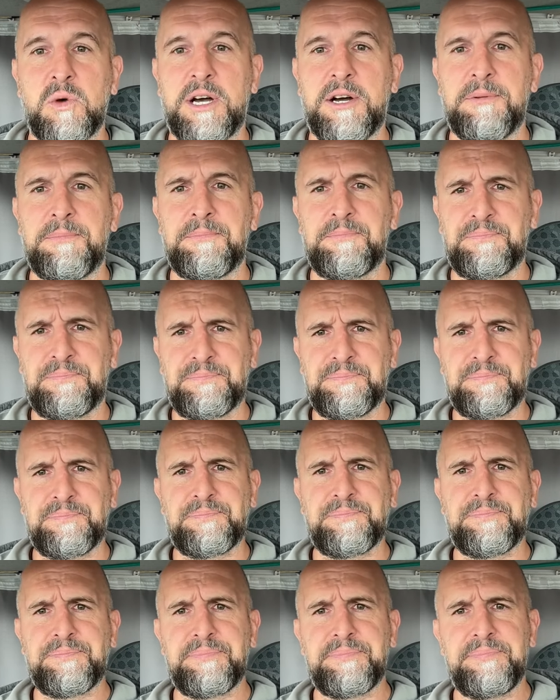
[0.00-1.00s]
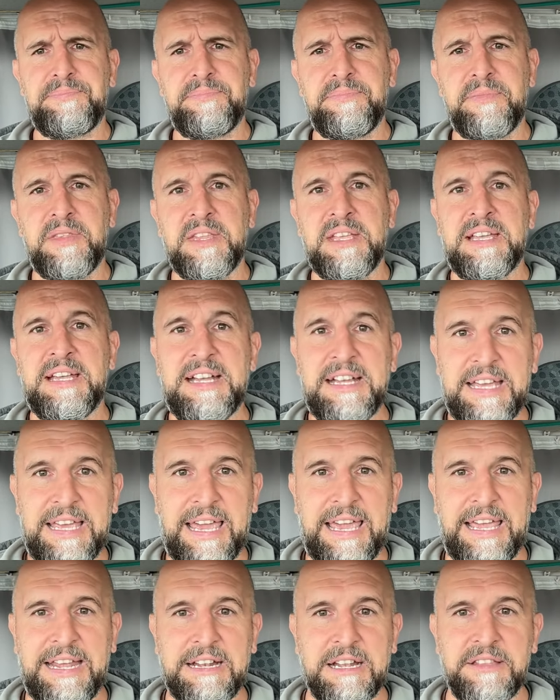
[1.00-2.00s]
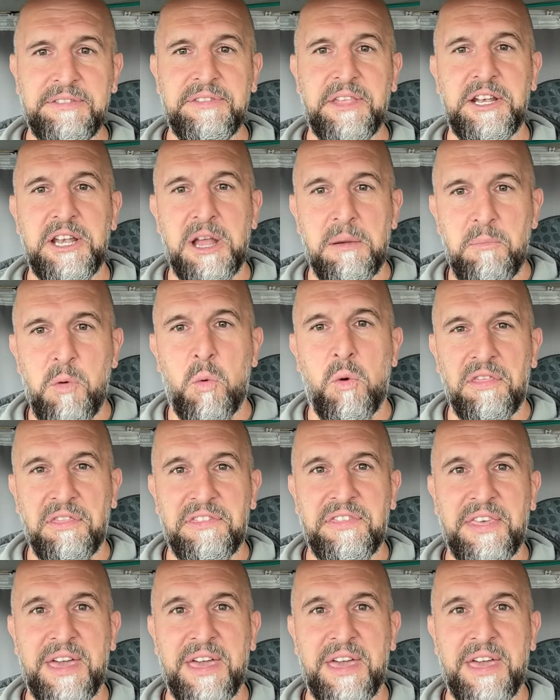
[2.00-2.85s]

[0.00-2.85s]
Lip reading: well. England, the number one